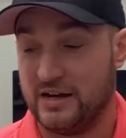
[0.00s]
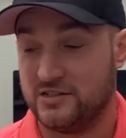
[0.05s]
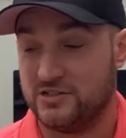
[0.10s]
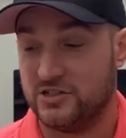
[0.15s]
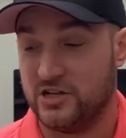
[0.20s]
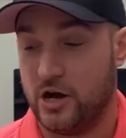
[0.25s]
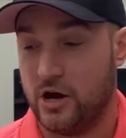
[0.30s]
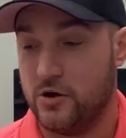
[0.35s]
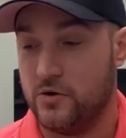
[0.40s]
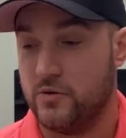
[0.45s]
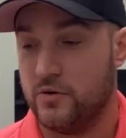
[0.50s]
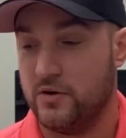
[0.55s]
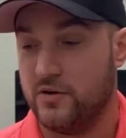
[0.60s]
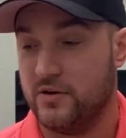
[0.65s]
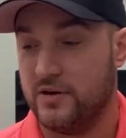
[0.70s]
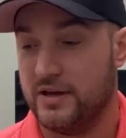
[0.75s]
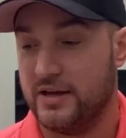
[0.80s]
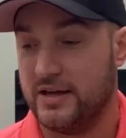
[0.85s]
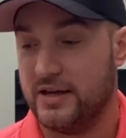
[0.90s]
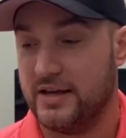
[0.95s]
So
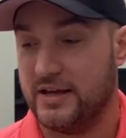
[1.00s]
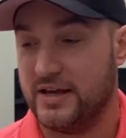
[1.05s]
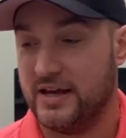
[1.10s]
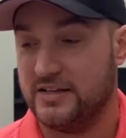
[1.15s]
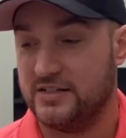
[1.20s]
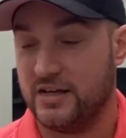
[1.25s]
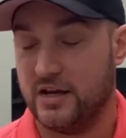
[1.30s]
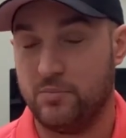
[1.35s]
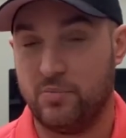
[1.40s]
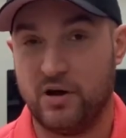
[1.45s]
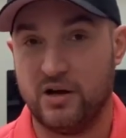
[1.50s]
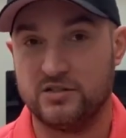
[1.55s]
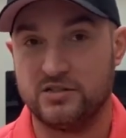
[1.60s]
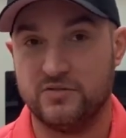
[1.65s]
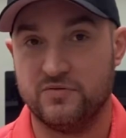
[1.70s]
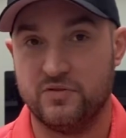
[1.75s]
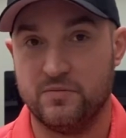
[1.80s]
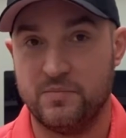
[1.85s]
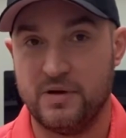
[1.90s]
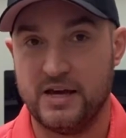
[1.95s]
is it a putter
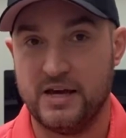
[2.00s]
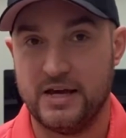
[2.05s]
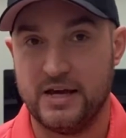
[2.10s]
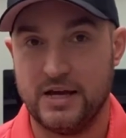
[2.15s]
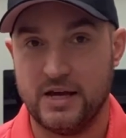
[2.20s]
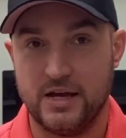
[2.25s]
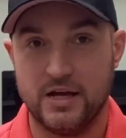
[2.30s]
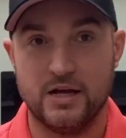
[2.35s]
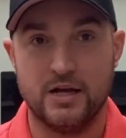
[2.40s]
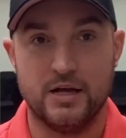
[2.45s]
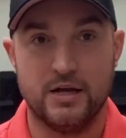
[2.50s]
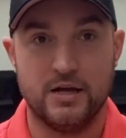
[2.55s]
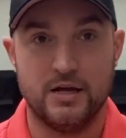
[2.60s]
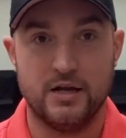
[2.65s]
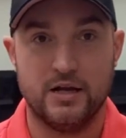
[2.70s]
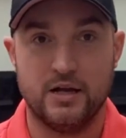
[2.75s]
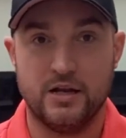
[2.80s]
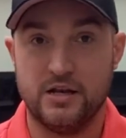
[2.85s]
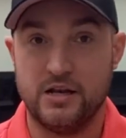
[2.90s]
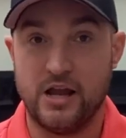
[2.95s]
for me?
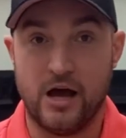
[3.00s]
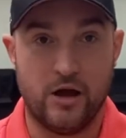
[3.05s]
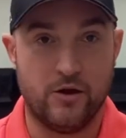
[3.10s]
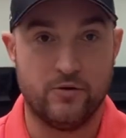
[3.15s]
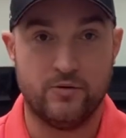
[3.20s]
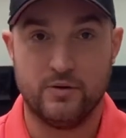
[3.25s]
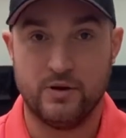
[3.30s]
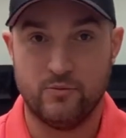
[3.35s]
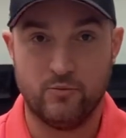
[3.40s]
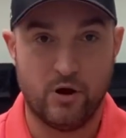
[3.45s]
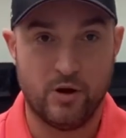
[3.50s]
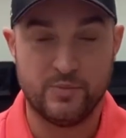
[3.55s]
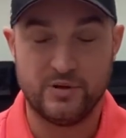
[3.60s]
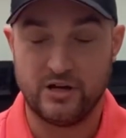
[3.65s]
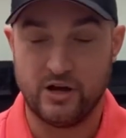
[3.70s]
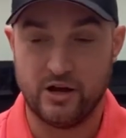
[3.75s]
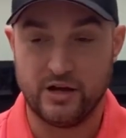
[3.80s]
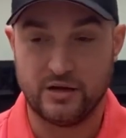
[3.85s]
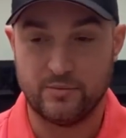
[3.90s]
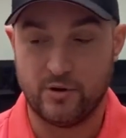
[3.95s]
No, it won't be
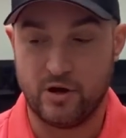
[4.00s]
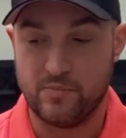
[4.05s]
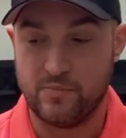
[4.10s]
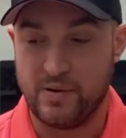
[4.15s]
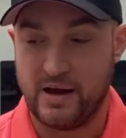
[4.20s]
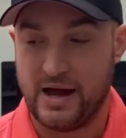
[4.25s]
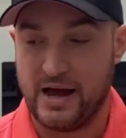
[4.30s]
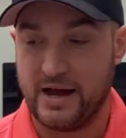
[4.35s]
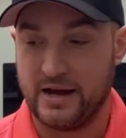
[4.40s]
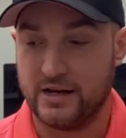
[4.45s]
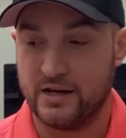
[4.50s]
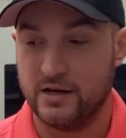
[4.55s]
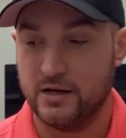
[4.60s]
going in my bag.